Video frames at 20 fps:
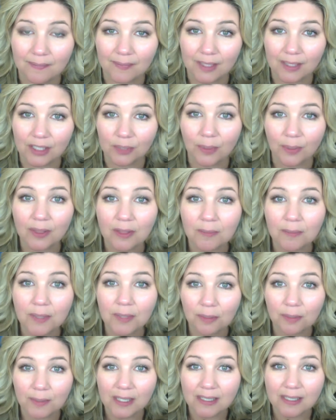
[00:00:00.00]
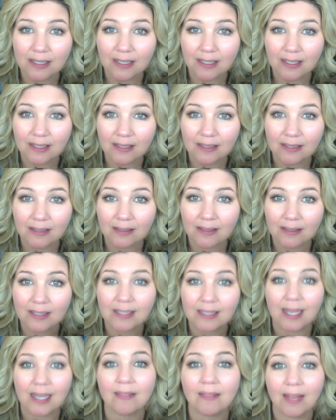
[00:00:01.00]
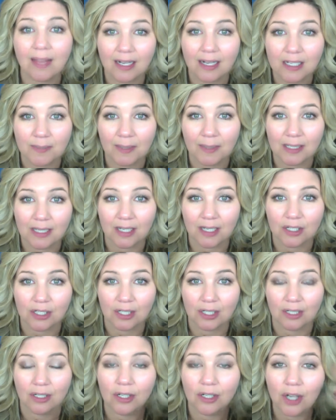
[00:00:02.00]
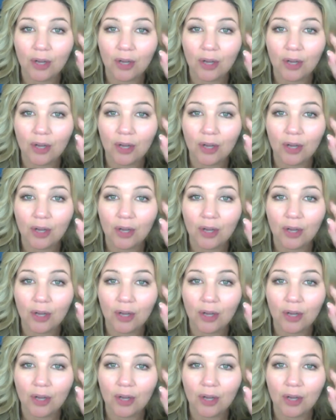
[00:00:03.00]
You want them in your business? Set that expectation.